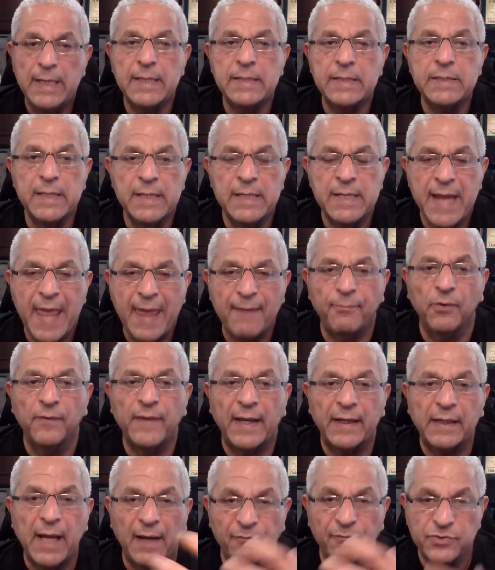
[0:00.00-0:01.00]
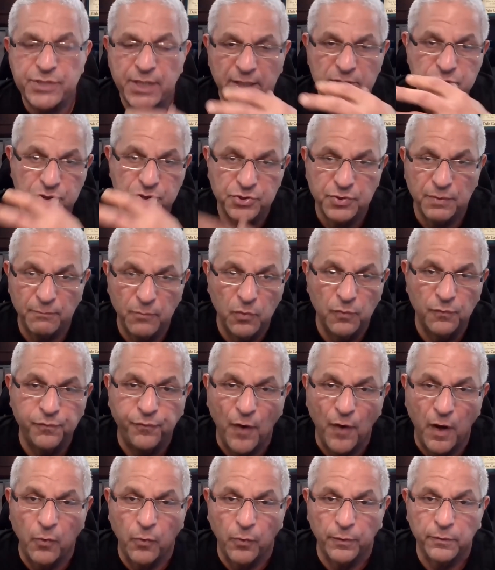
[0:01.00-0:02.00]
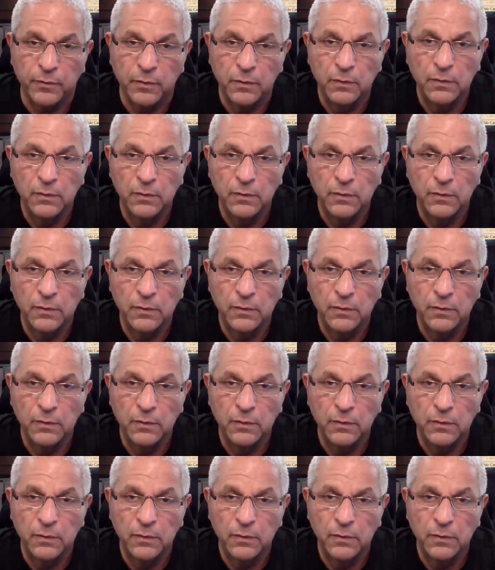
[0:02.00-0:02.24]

enable that conversation to move forward.